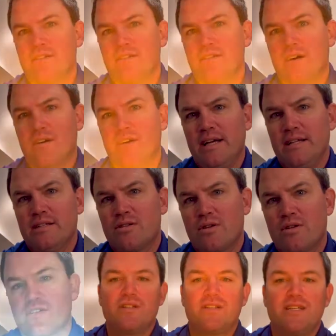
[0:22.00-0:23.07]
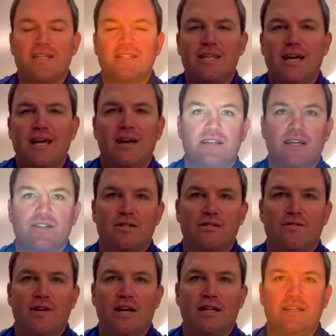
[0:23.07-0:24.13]
All right, so there's 6 sections
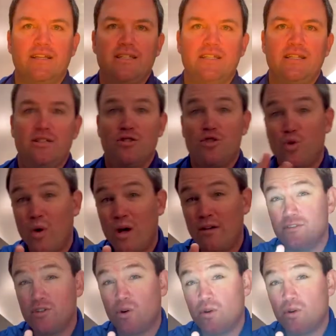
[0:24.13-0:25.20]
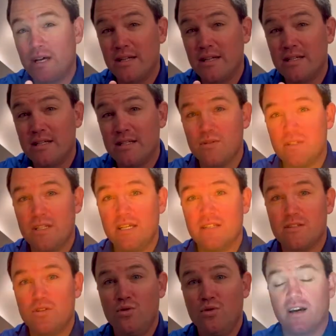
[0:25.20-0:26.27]
for LED, 12 total LEDs when you
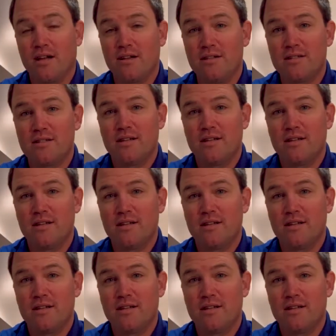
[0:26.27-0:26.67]
get 2 colors.